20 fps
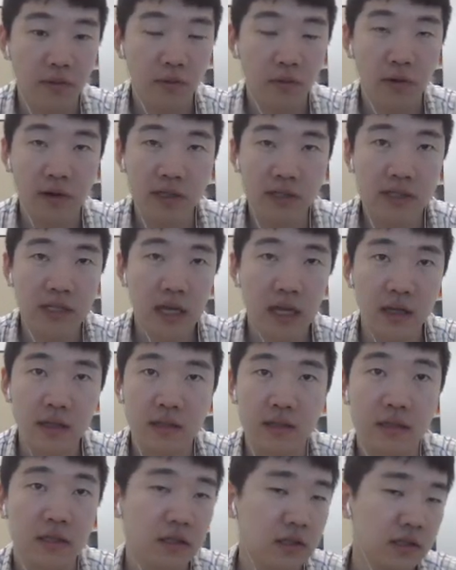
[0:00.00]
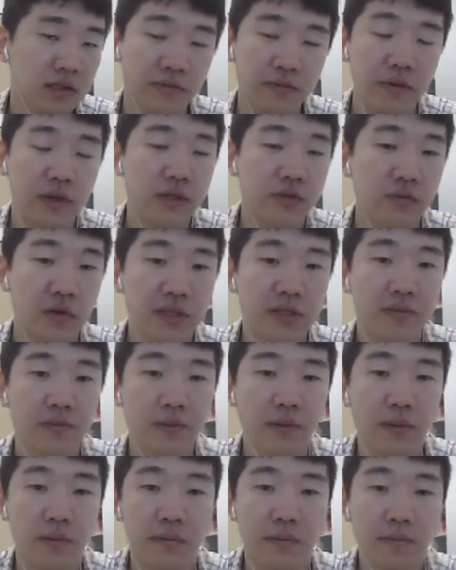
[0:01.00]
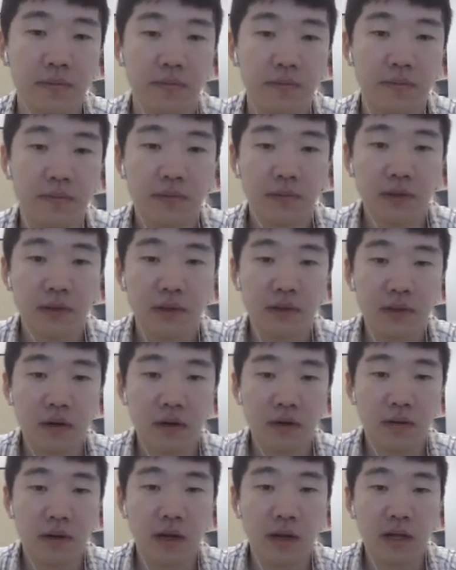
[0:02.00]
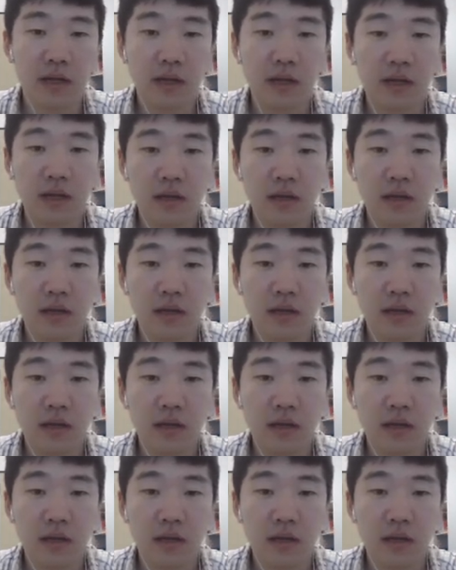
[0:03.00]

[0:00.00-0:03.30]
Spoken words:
What is that? Just Fourier transform, right?